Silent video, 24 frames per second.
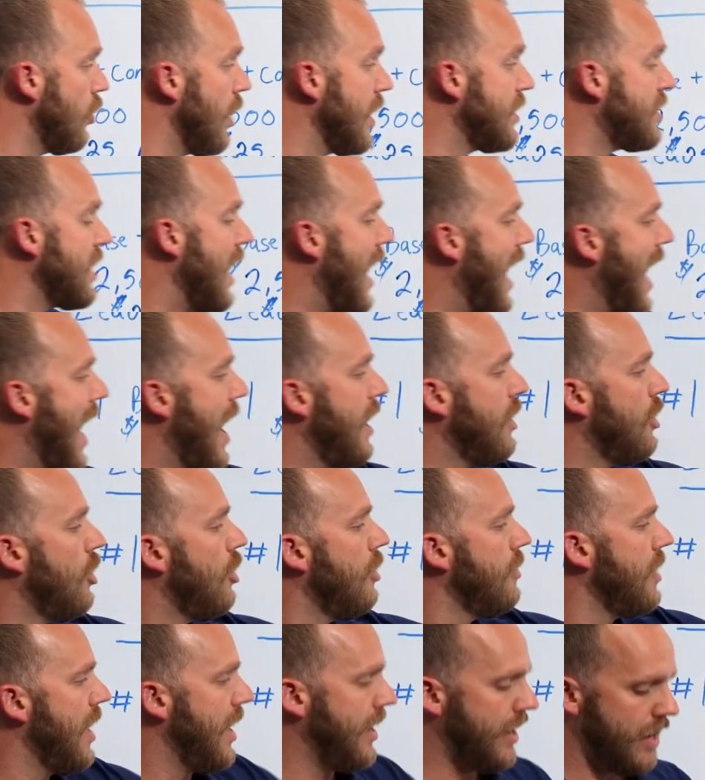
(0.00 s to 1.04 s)
let's add
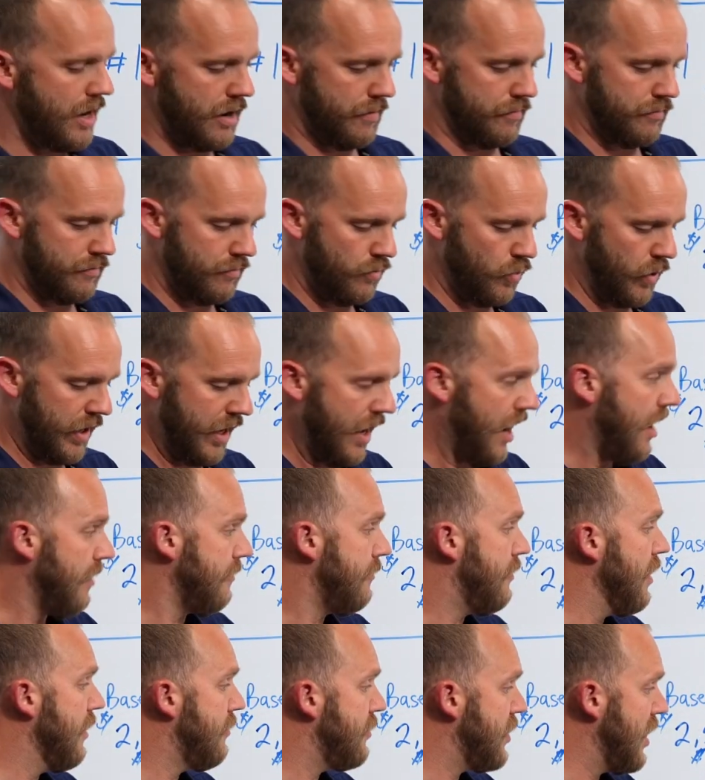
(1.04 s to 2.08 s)
all that up. We got
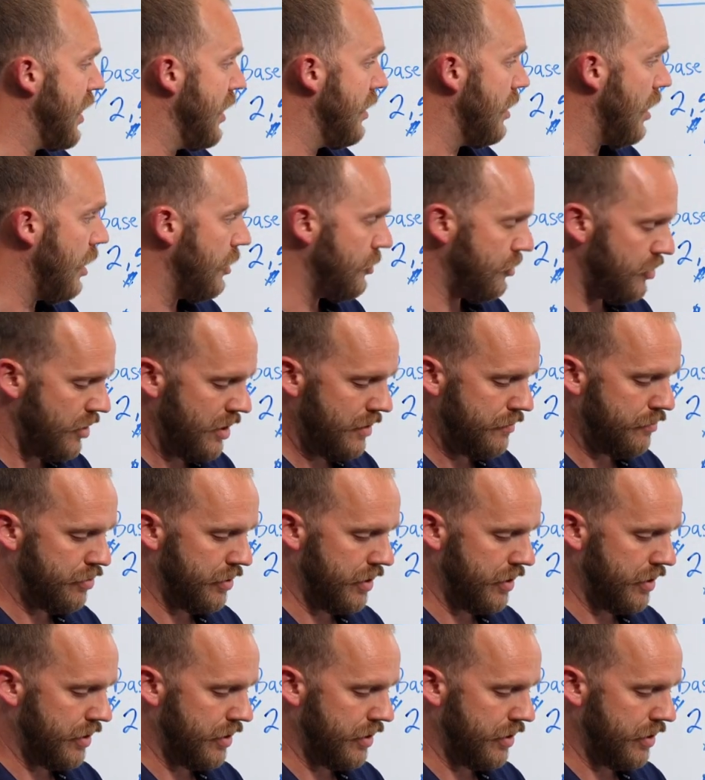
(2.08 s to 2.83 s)
$1,500